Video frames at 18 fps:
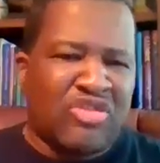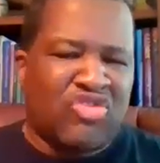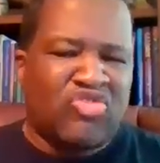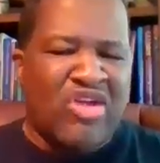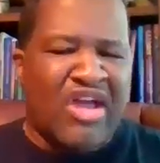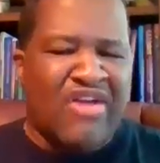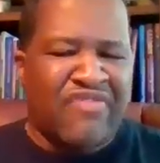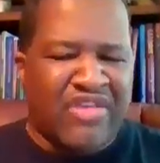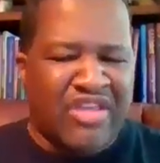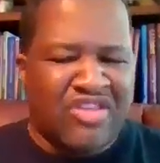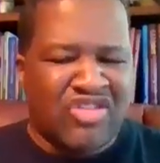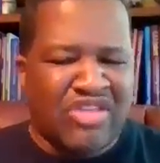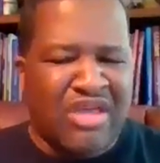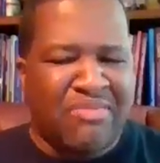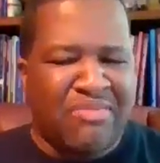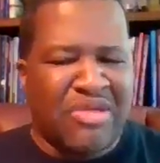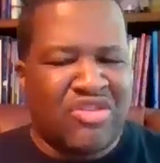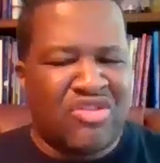the traffic
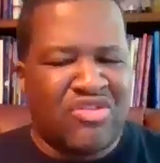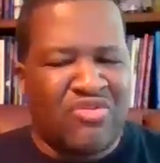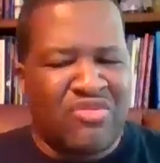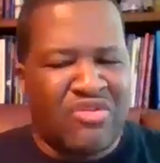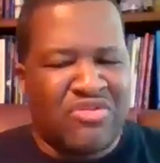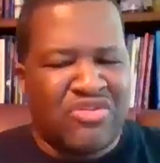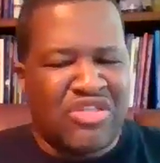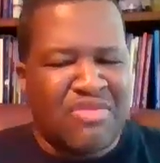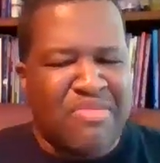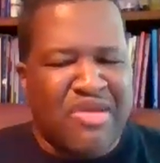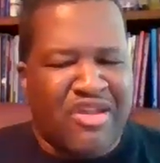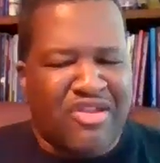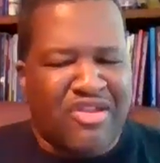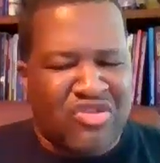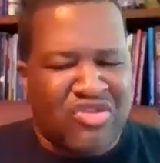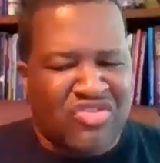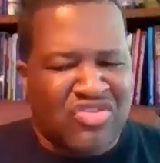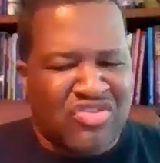is coming to those
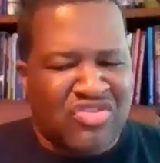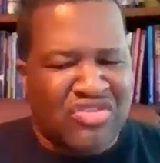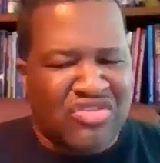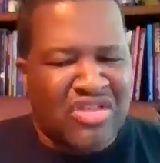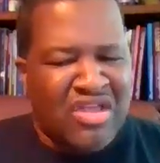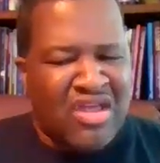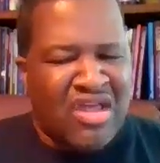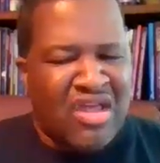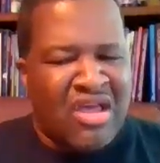email addresses.